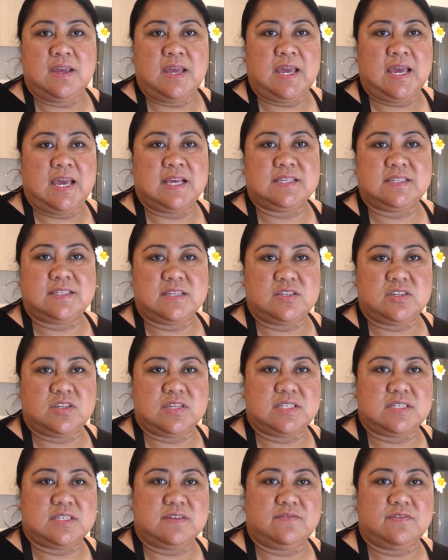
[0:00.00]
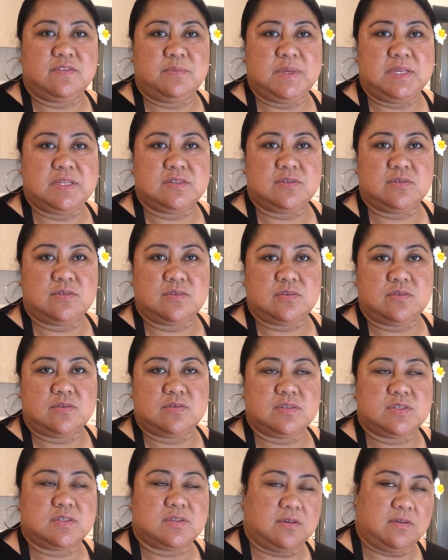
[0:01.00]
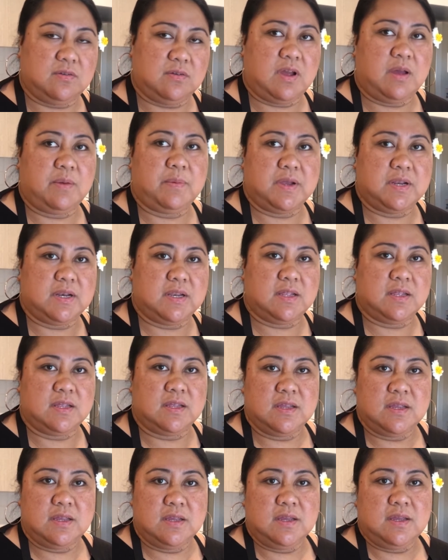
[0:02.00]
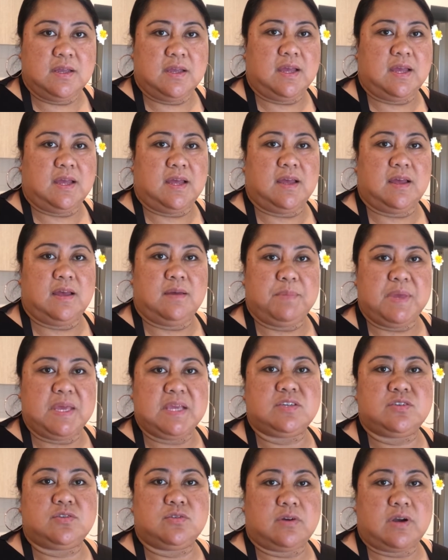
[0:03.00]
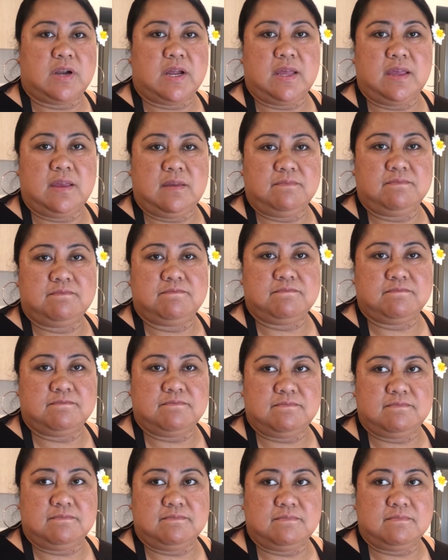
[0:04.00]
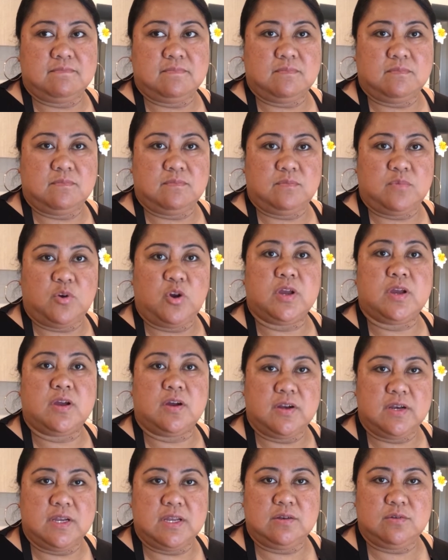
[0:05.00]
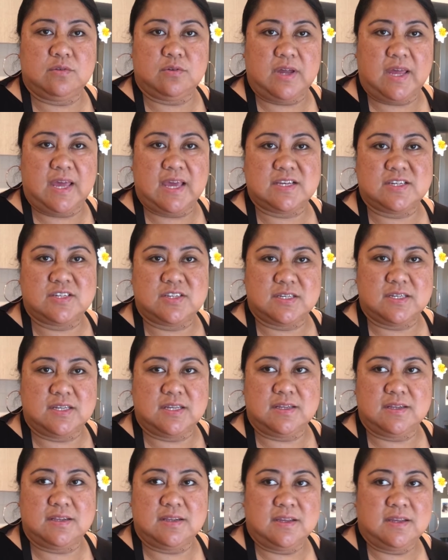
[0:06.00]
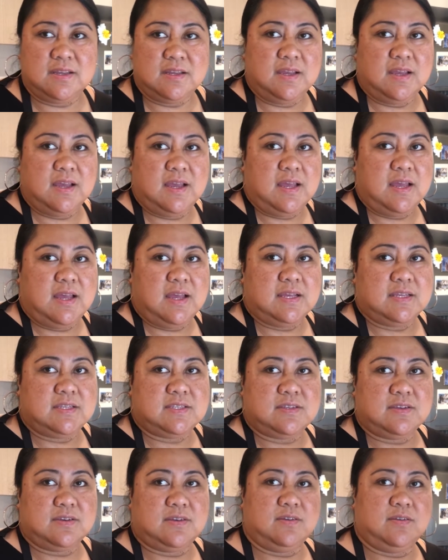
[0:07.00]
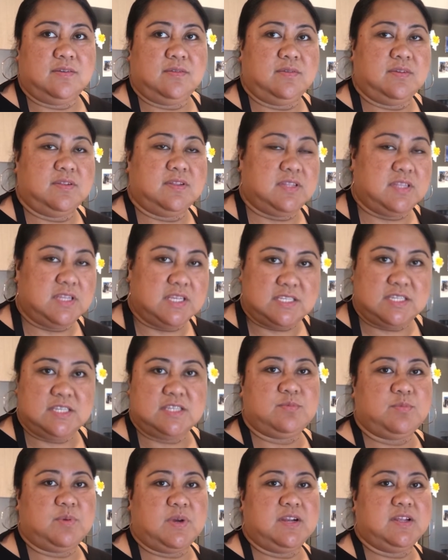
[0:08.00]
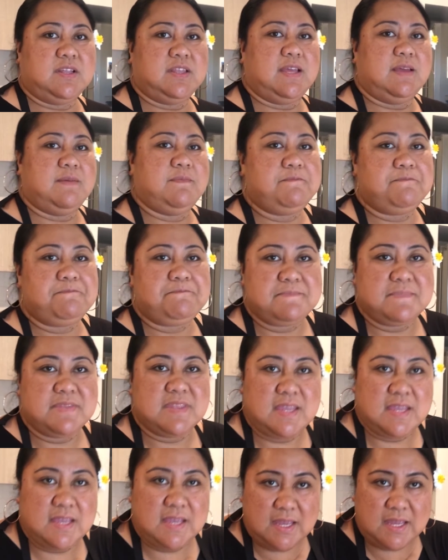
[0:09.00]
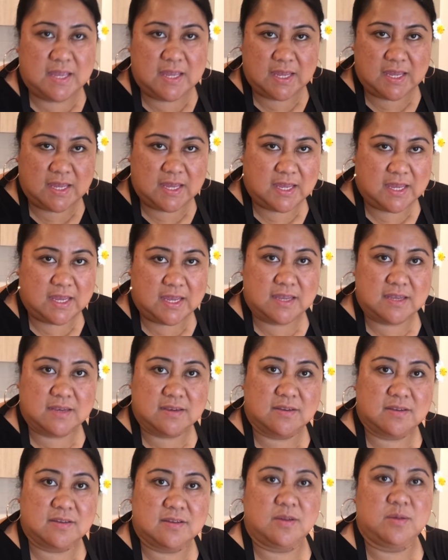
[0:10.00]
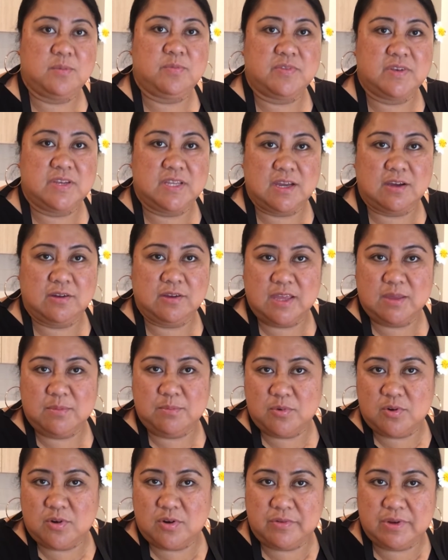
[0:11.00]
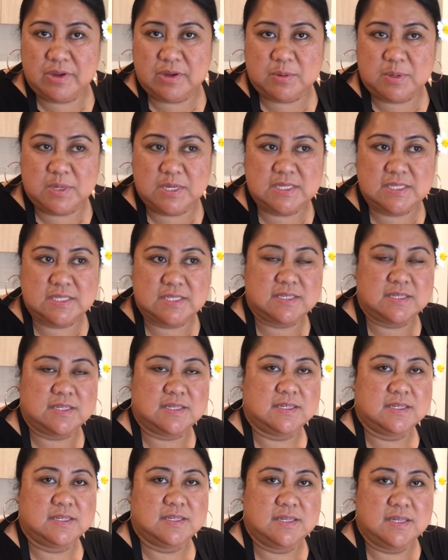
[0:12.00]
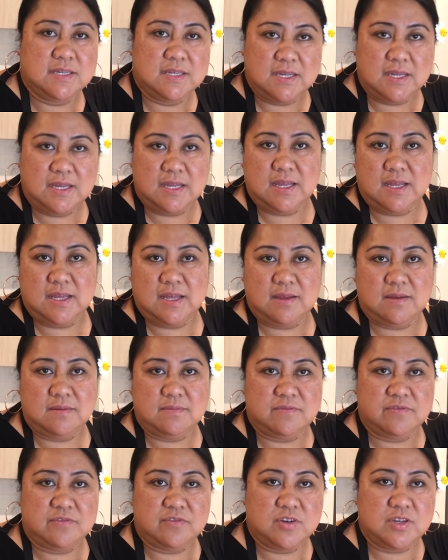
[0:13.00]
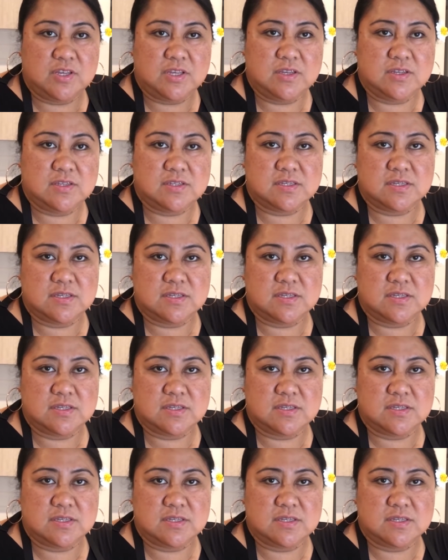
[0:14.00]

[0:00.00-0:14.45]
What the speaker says: has suggested for me to cook. So I'm gonna make sure I work on it or action it. So this is one of them, and hopefully I'll get more requests for you